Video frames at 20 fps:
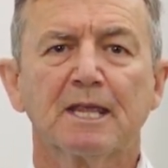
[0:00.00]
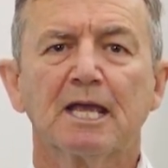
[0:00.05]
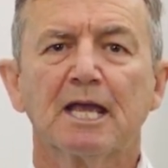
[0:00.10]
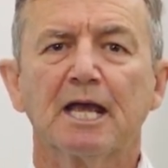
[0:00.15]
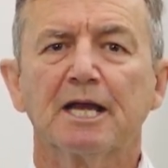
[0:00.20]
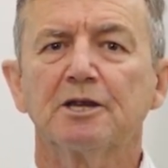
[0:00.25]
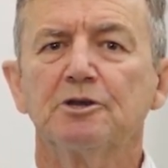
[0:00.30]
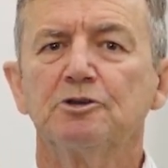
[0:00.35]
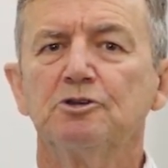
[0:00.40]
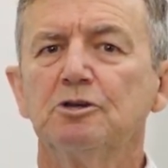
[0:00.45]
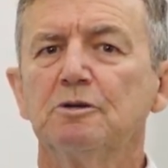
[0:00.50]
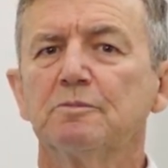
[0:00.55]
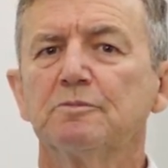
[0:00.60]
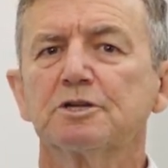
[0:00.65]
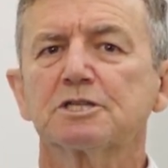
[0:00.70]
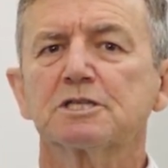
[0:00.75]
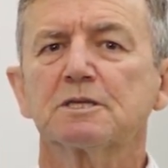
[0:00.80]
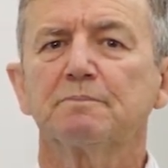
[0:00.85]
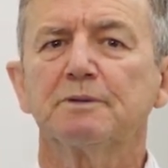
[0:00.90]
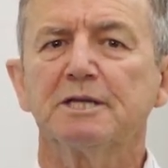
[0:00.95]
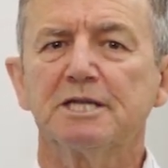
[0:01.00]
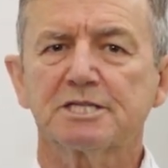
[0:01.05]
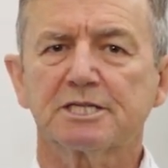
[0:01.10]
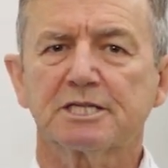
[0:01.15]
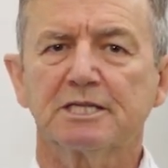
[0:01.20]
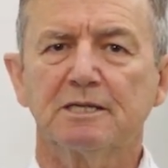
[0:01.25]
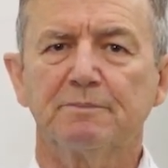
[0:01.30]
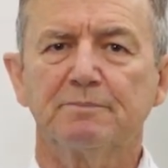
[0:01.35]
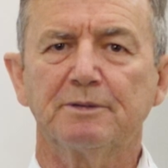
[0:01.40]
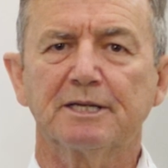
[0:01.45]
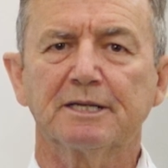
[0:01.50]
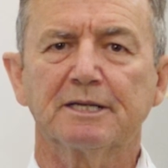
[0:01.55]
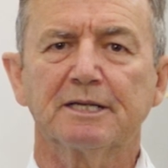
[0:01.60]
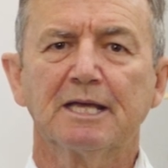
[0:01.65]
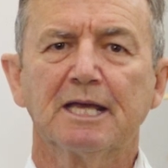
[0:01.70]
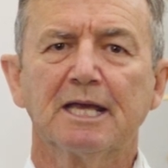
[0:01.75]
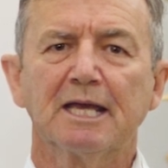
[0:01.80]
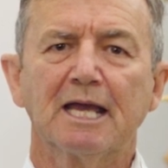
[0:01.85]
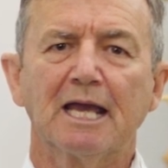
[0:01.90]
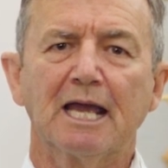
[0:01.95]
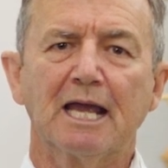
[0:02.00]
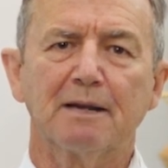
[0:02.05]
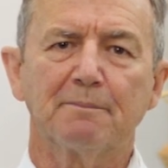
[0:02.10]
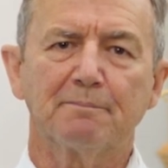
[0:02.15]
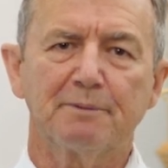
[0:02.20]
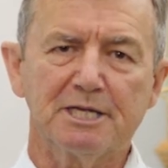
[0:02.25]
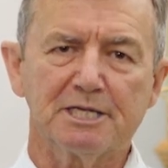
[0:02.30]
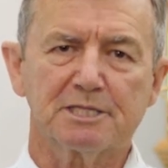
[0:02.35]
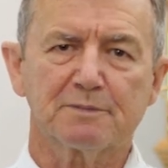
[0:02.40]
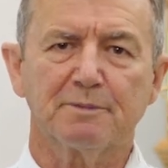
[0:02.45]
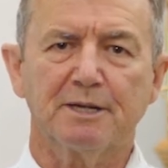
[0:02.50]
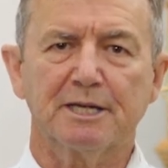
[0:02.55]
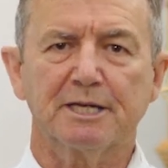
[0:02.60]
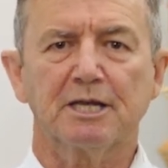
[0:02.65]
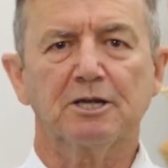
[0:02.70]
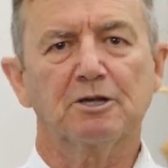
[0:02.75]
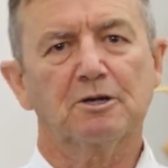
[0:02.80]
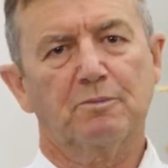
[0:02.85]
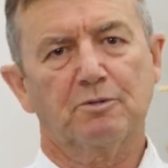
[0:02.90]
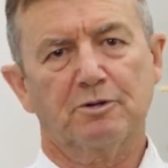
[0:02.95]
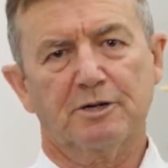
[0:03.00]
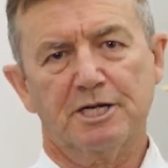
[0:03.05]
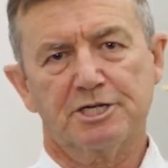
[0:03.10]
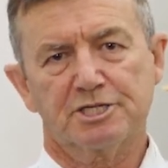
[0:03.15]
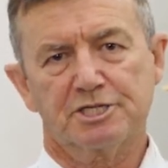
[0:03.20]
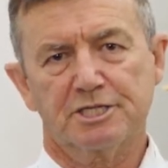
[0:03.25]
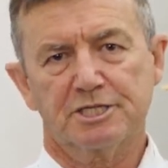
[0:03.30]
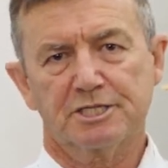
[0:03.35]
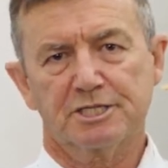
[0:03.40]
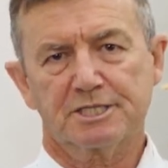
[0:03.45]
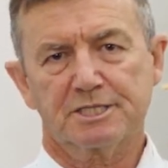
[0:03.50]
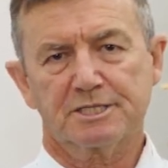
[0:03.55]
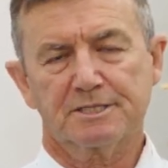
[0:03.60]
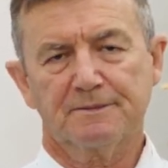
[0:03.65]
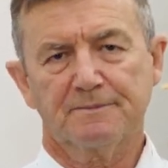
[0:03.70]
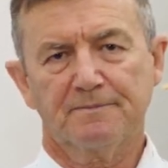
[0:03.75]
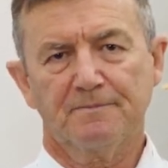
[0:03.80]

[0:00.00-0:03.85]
and in numerous peacekeeping and peacemaking operations.